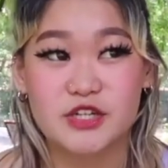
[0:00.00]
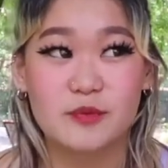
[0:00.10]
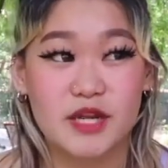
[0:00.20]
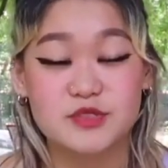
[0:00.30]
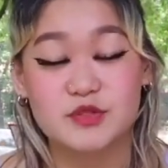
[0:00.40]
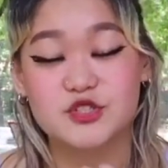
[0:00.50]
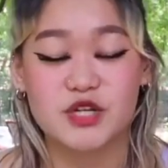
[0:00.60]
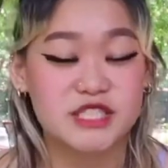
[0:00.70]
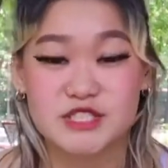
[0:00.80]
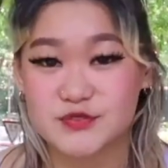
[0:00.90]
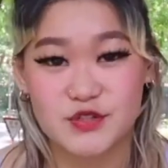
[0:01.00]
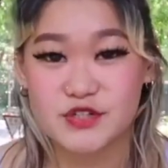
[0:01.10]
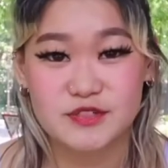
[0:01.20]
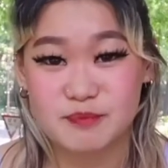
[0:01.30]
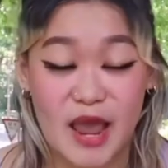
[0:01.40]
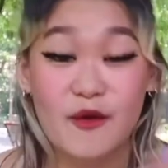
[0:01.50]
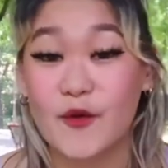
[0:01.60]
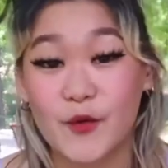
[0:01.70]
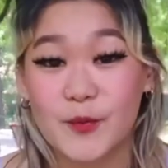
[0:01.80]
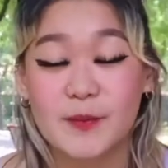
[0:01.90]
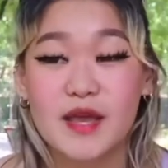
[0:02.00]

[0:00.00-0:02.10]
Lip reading: You might as well transfer back home.